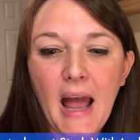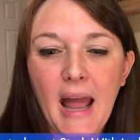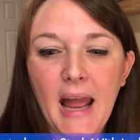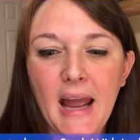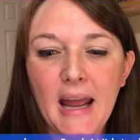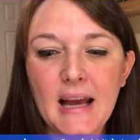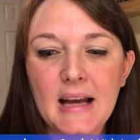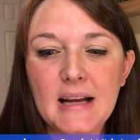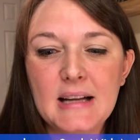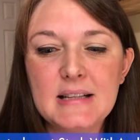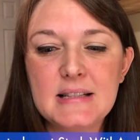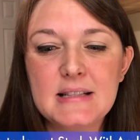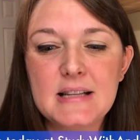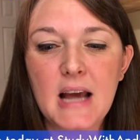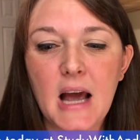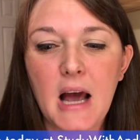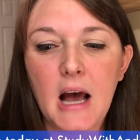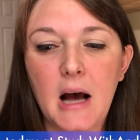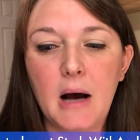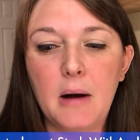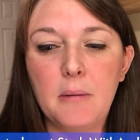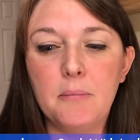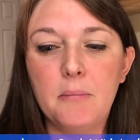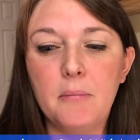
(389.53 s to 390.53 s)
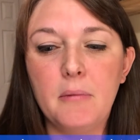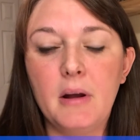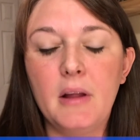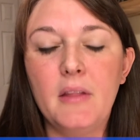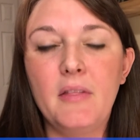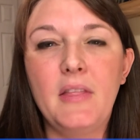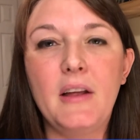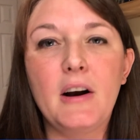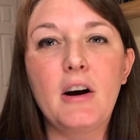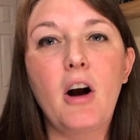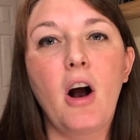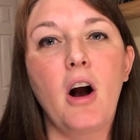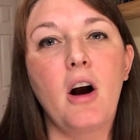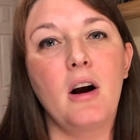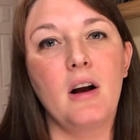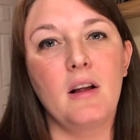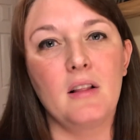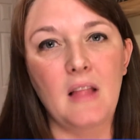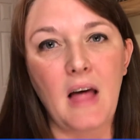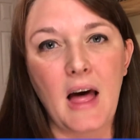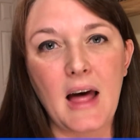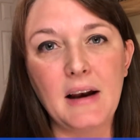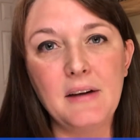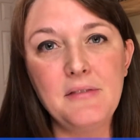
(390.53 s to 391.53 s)
And there are
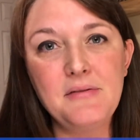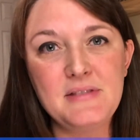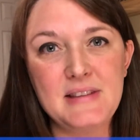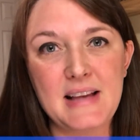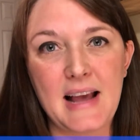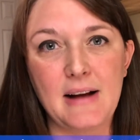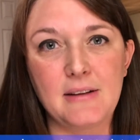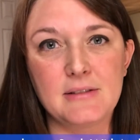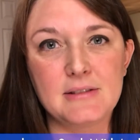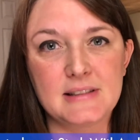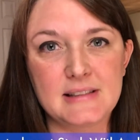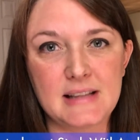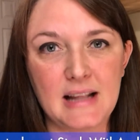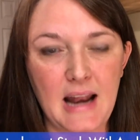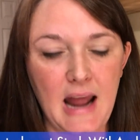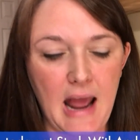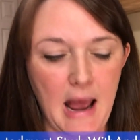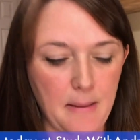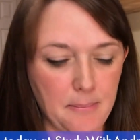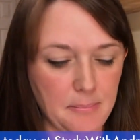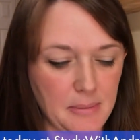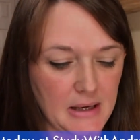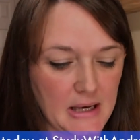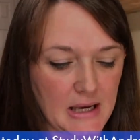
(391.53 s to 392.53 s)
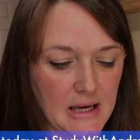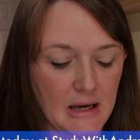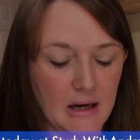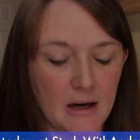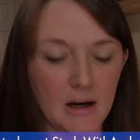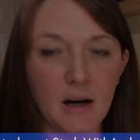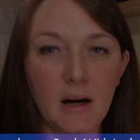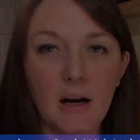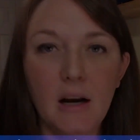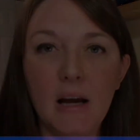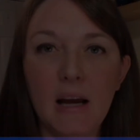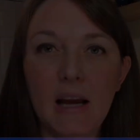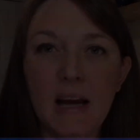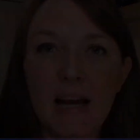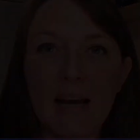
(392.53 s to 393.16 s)
a lot of sounds that happen here.